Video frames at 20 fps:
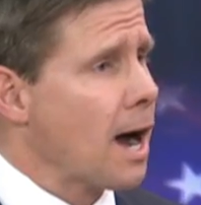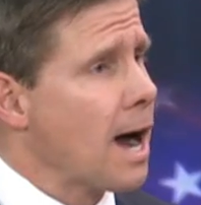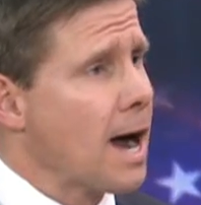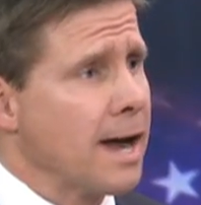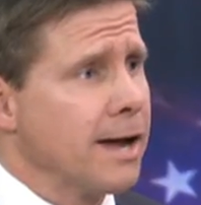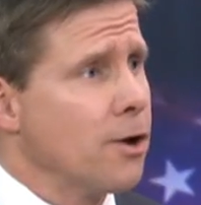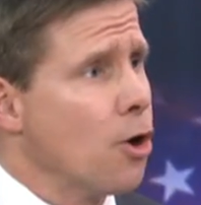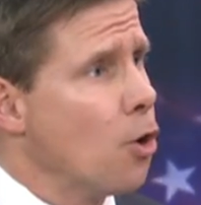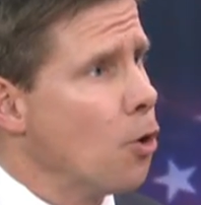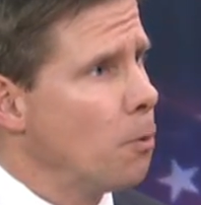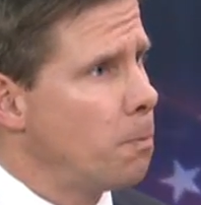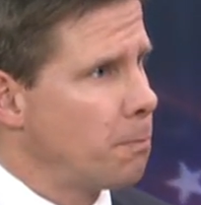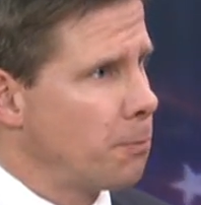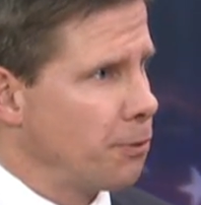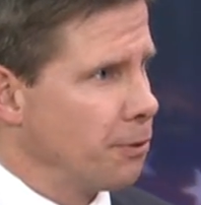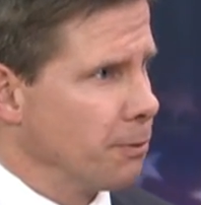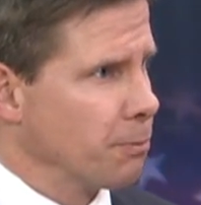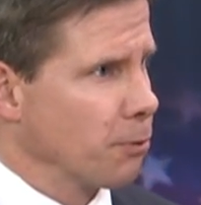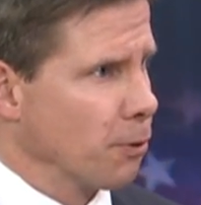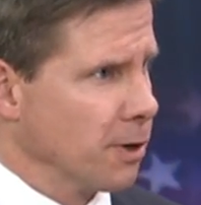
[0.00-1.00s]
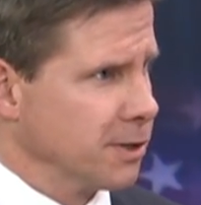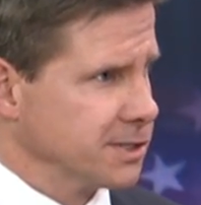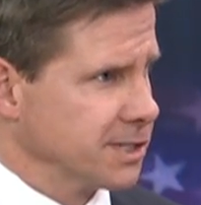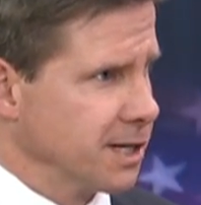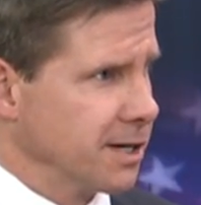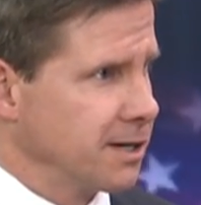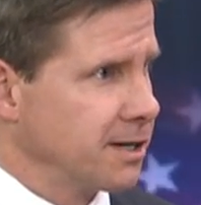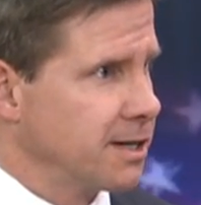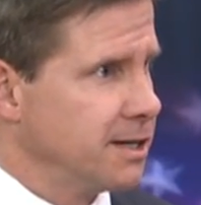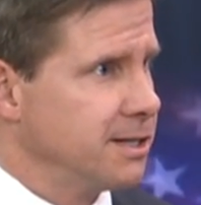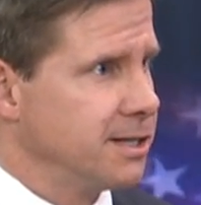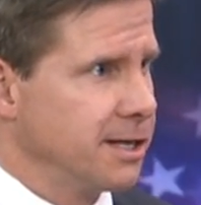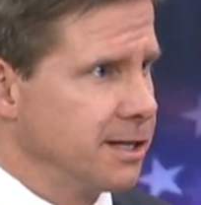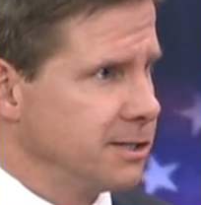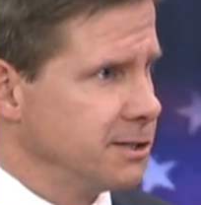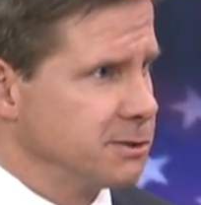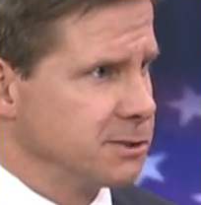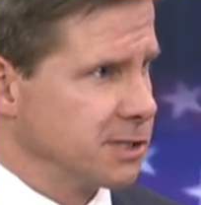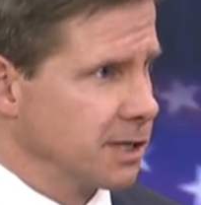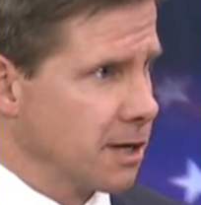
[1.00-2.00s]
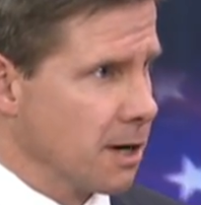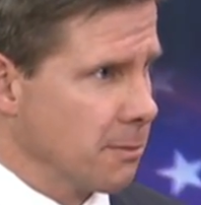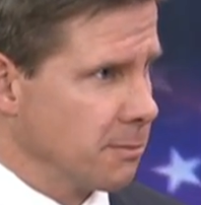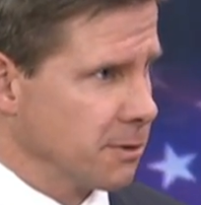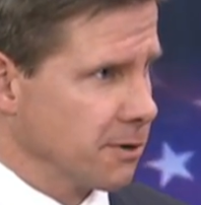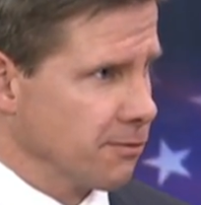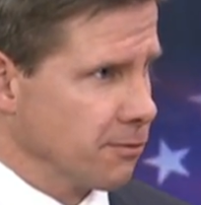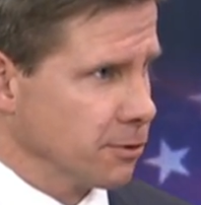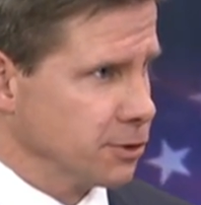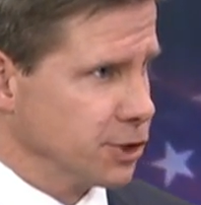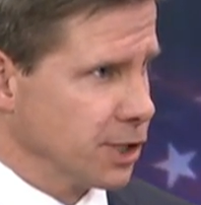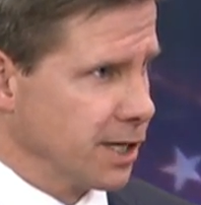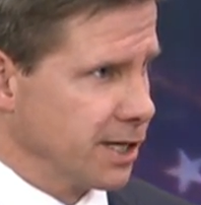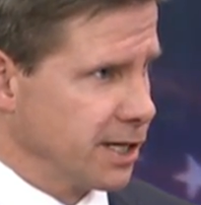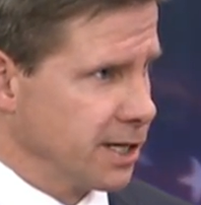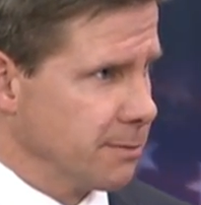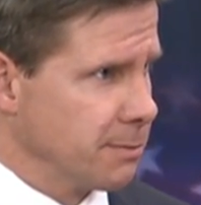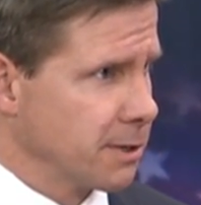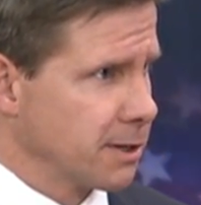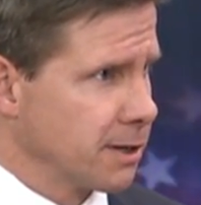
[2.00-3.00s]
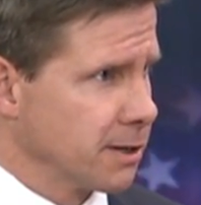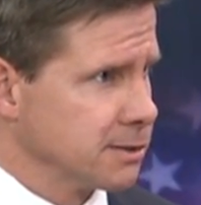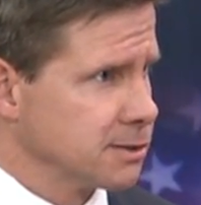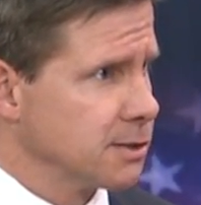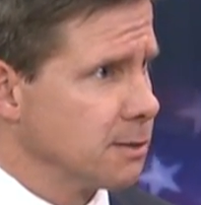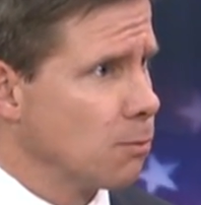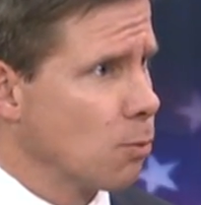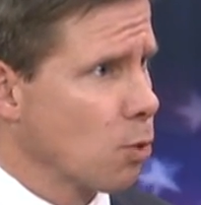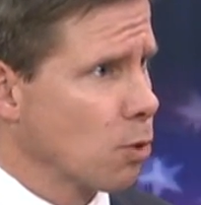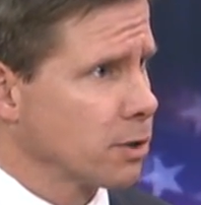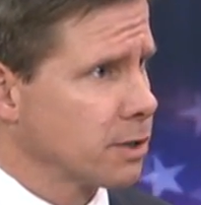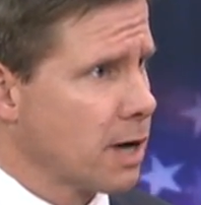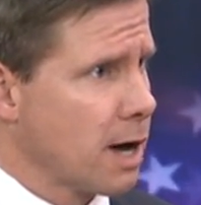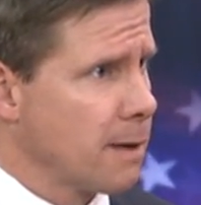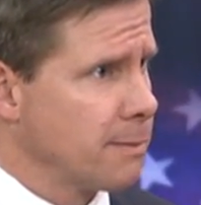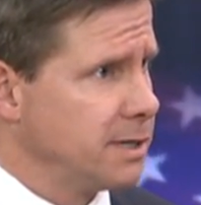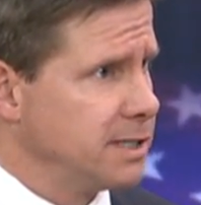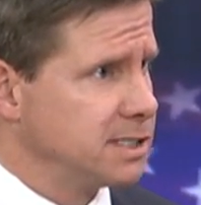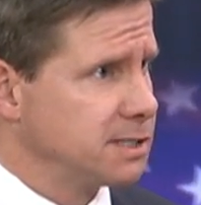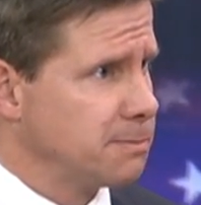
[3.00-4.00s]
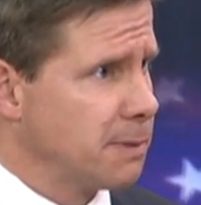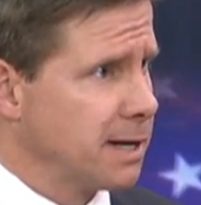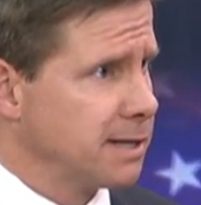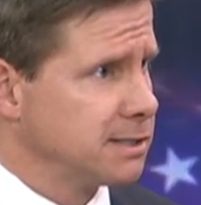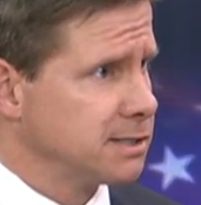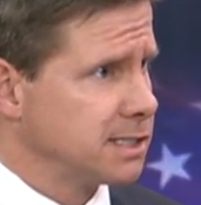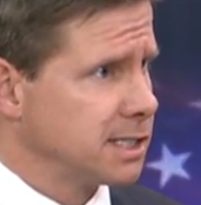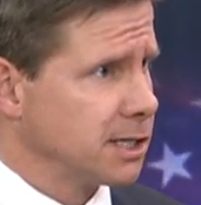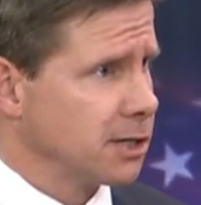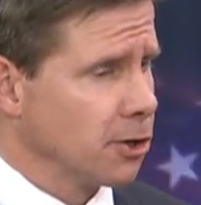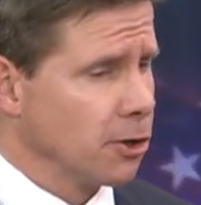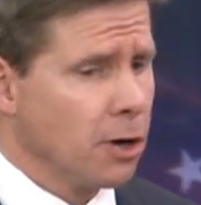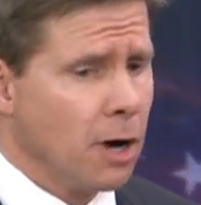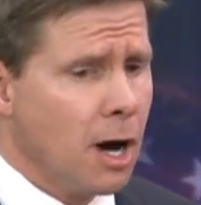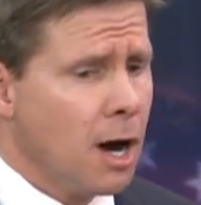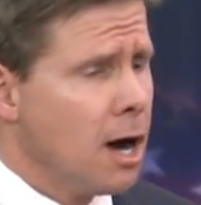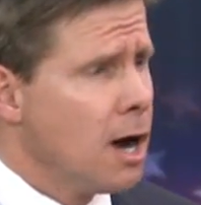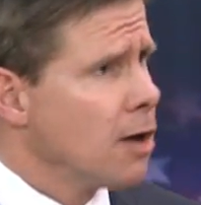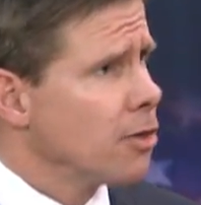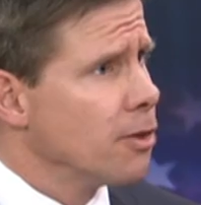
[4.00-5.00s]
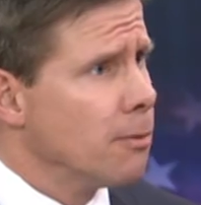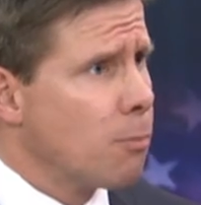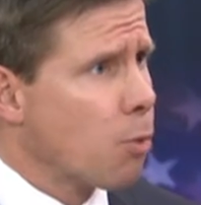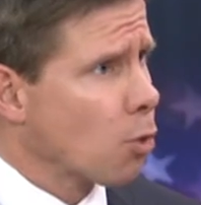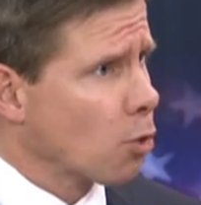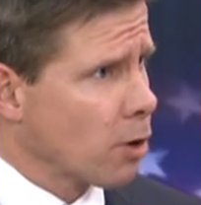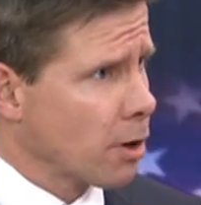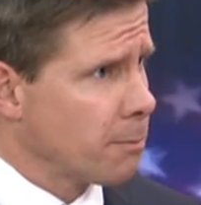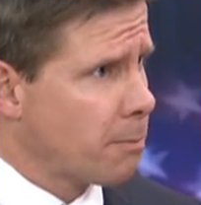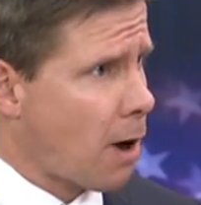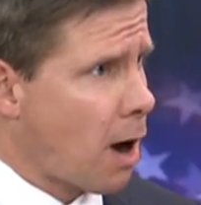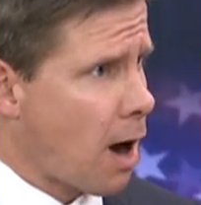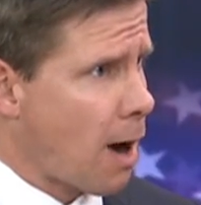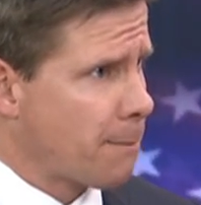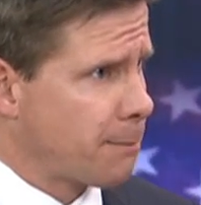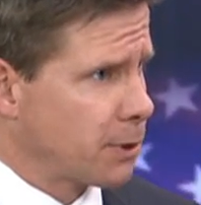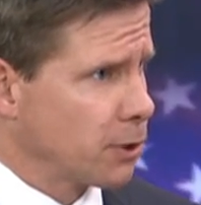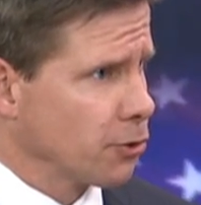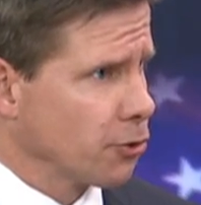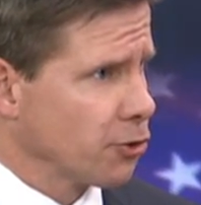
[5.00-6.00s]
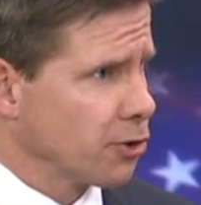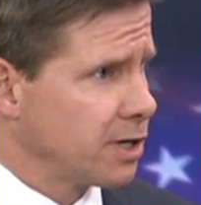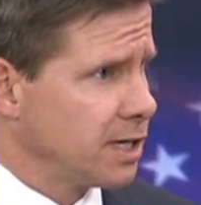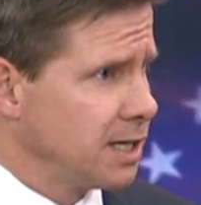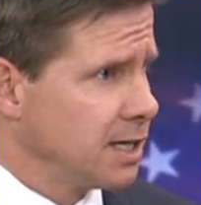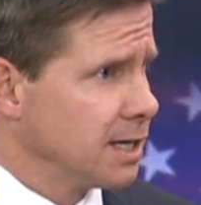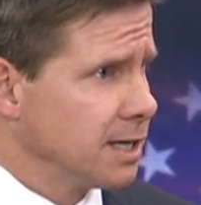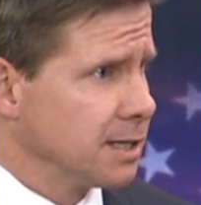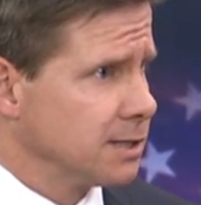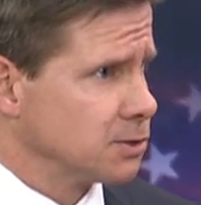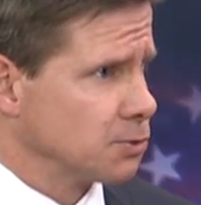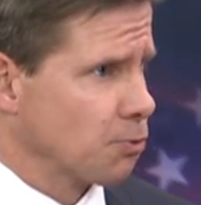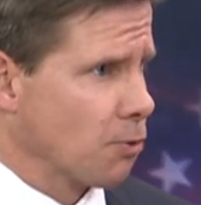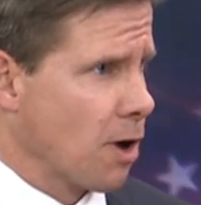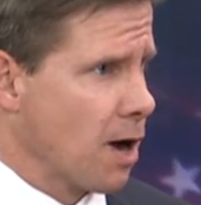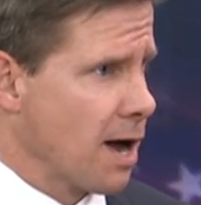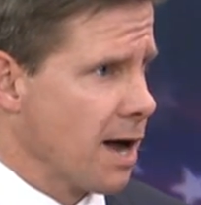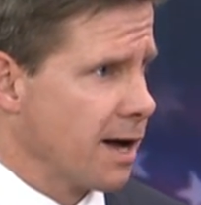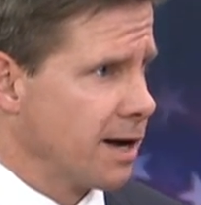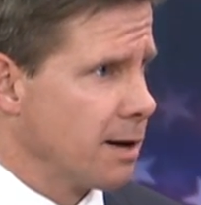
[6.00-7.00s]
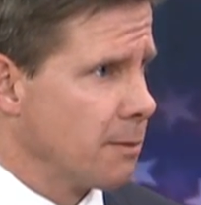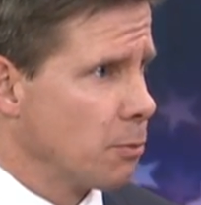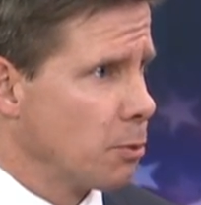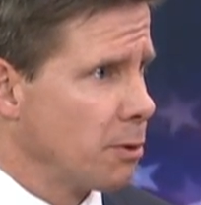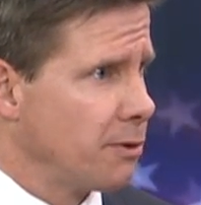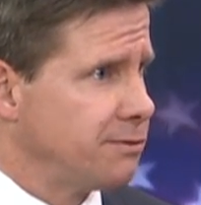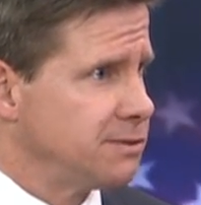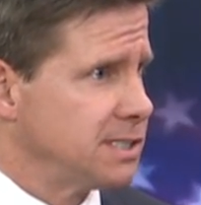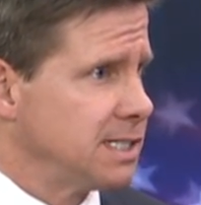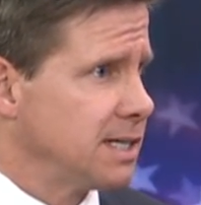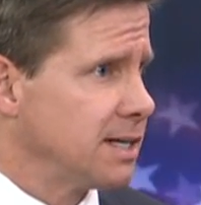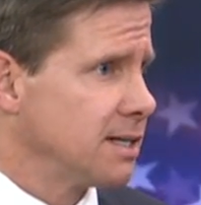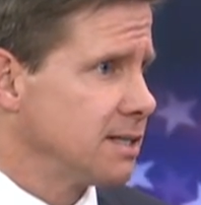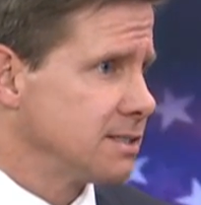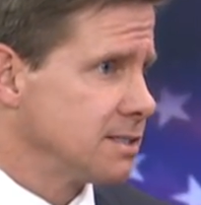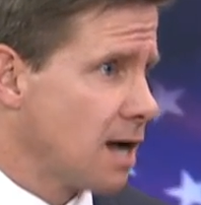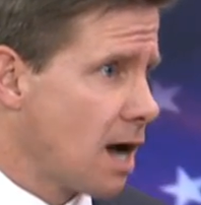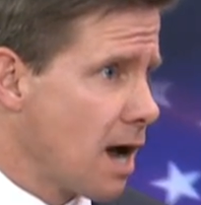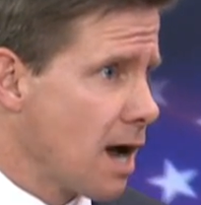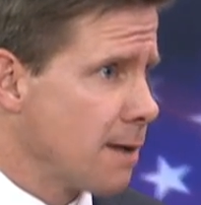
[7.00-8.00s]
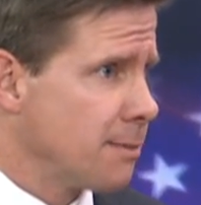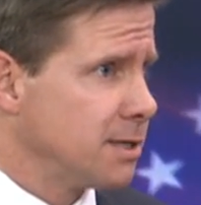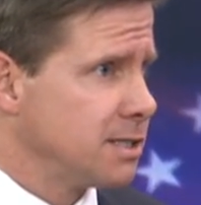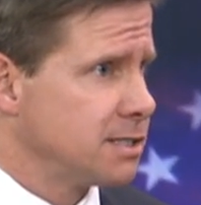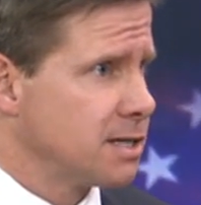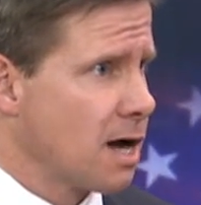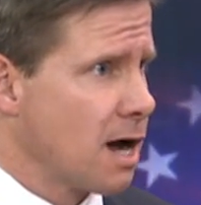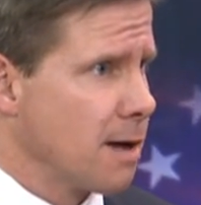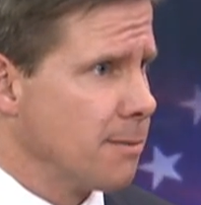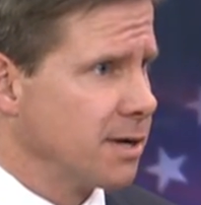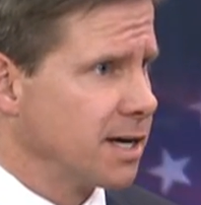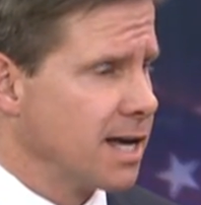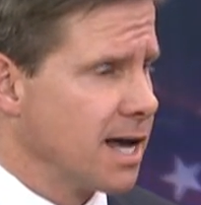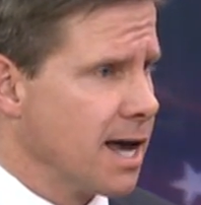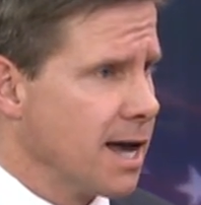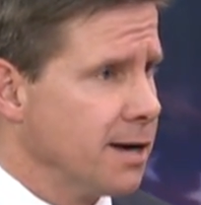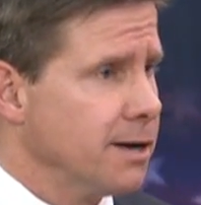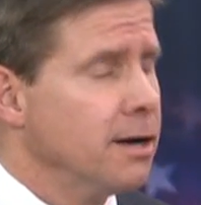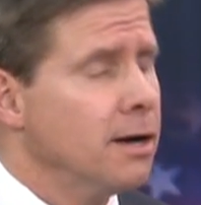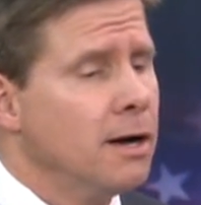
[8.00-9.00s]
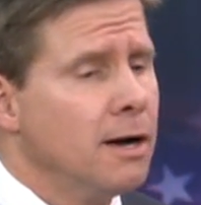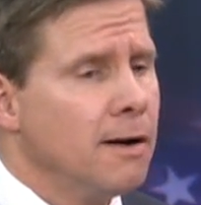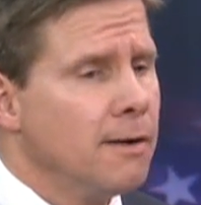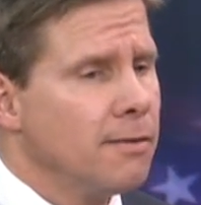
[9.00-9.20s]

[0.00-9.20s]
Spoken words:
I hope the president continues to come to Virginia because the more time he spends here, the more unpopular he is, Ryan. I mean, we've seen it time and time again.